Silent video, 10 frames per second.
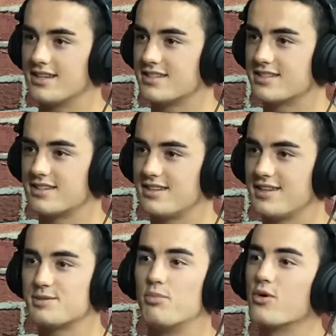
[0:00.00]

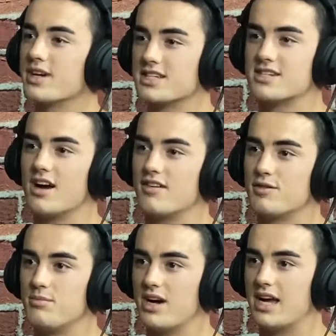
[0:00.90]
It's boring stuff,
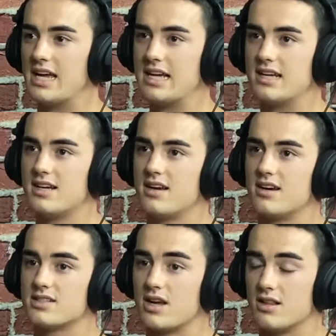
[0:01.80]
but
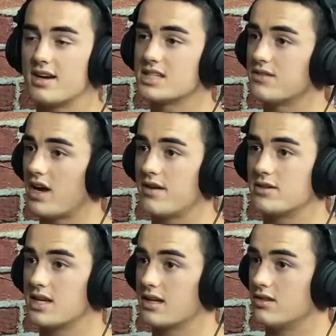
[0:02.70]
a lot of
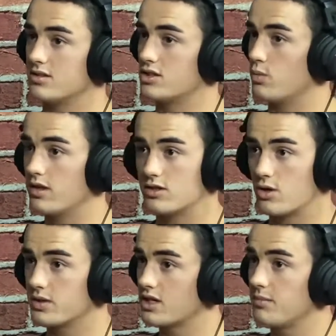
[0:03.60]
survivors, like there's
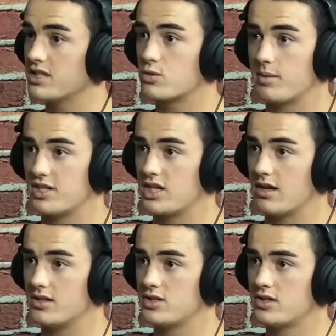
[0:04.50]
always going to be a swimming
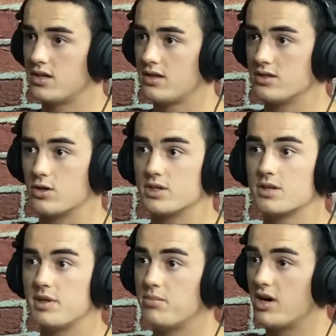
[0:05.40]
challenge. There's always
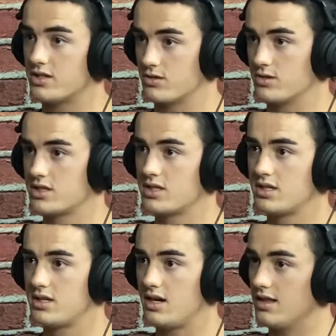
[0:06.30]
going to be puzzles.
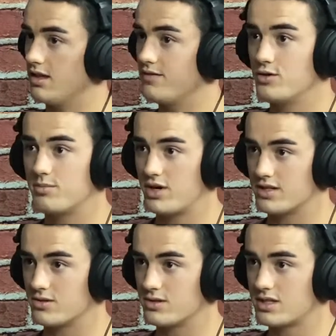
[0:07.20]
I love doing puzzles.